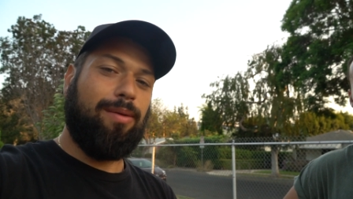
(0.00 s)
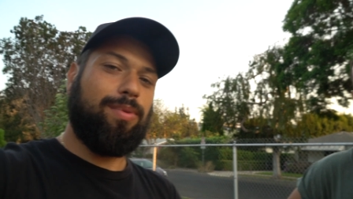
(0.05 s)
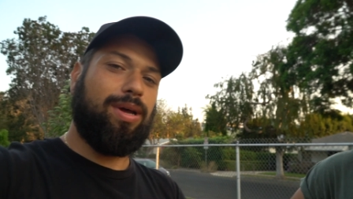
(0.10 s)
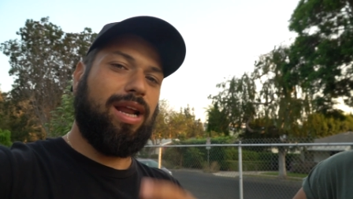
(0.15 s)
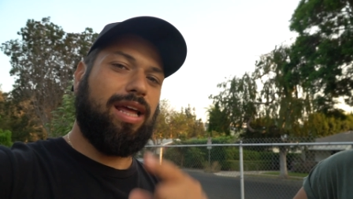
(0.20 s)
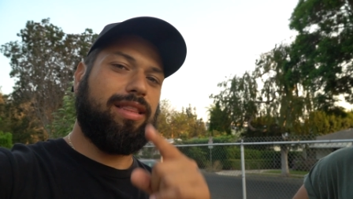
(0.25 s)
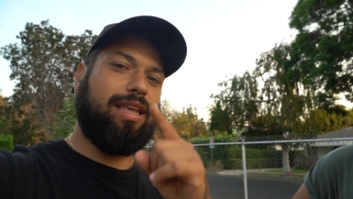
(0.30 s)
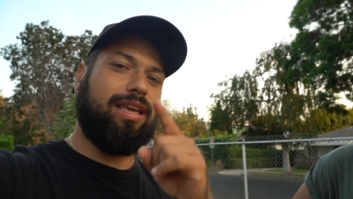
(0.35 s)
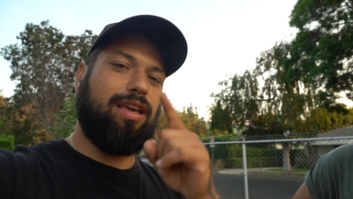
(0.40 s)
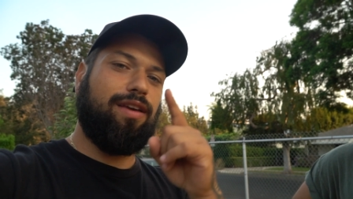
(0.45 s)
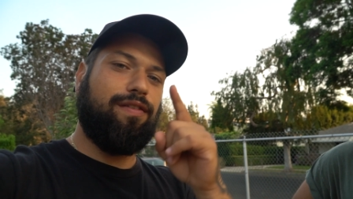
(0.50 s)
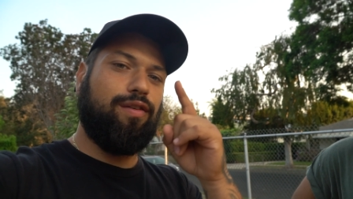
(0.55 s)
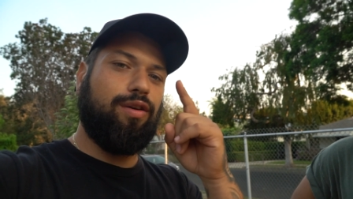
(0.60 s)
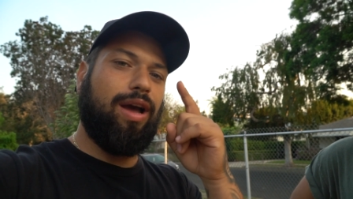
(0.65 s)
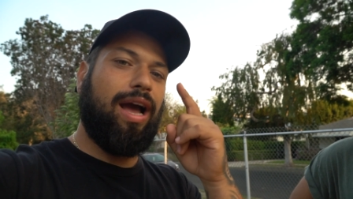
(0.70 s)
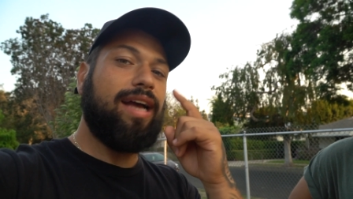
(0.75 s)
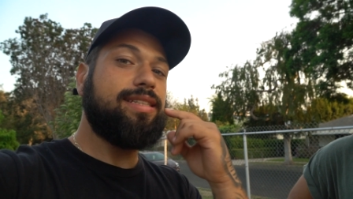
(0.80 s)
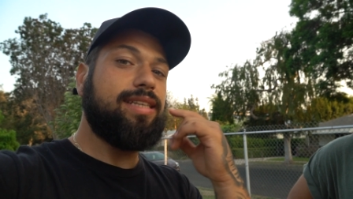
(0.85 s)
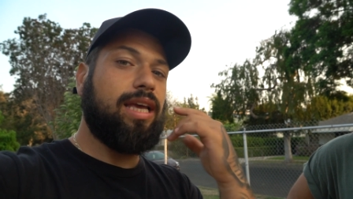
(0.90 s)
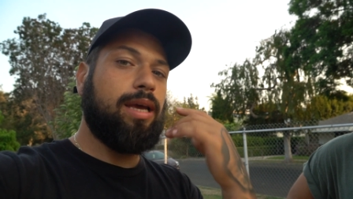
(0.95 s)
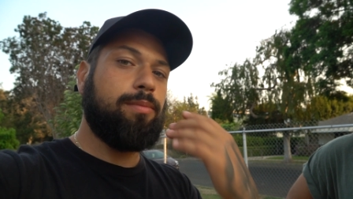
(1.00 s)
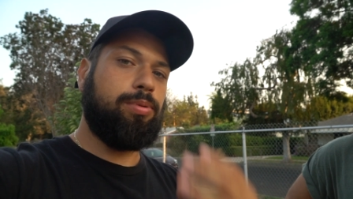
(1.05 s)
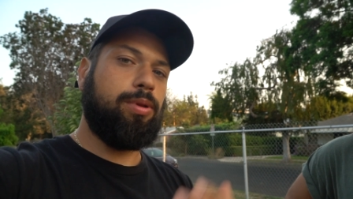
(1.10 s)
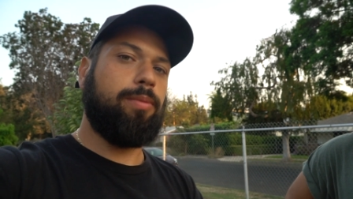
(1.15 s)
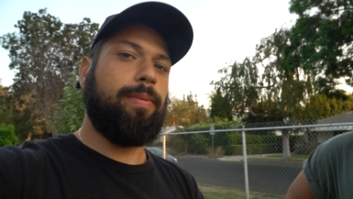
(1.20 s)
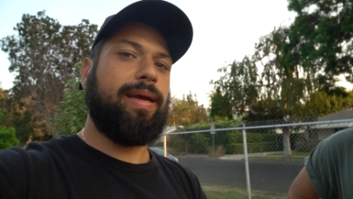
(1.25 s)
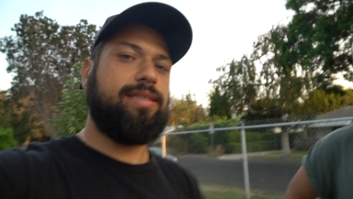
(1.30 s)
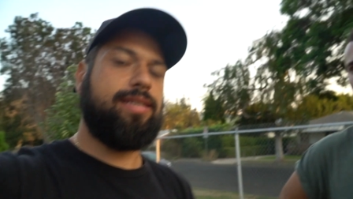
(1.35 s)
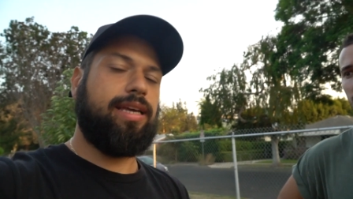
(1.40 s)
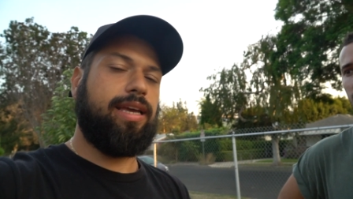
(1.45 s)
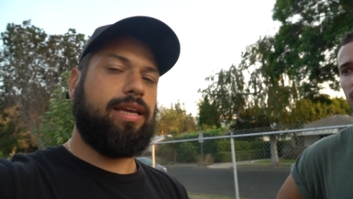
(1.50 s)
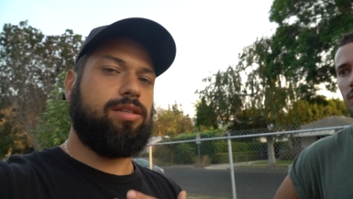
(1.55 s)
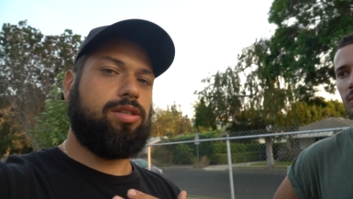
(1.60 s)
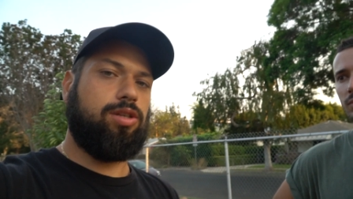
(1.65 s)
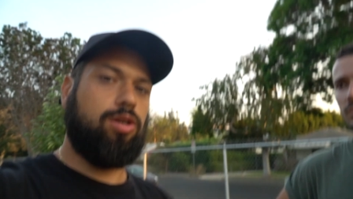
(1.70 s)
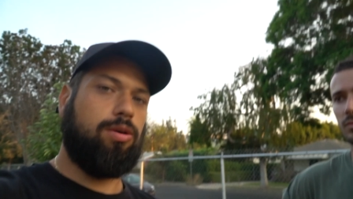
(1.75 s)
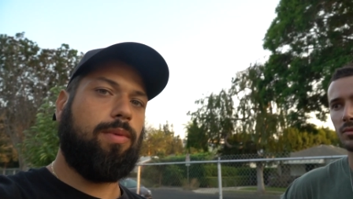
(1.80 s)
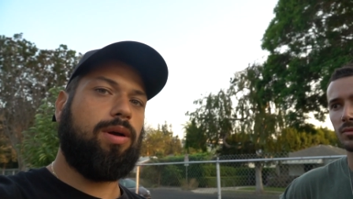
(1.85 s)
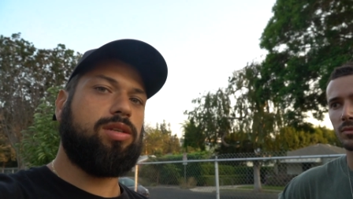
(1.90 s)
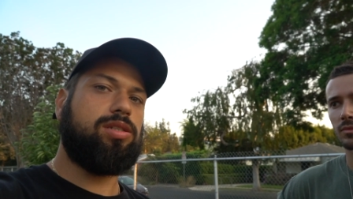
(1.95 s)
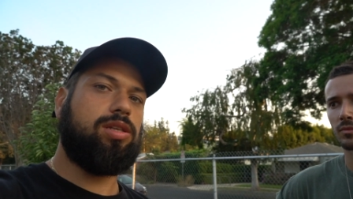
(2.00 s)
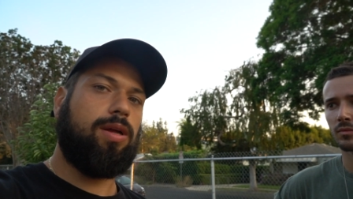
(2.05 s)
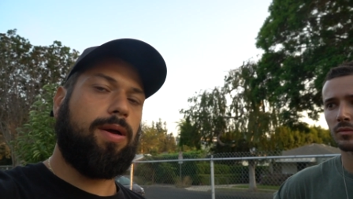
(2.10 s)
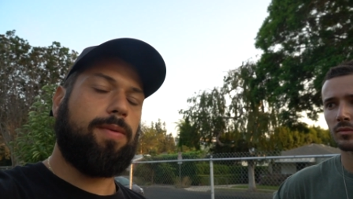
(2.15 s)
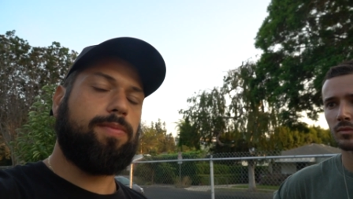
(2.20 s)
but I think if you guys implement it into your muscle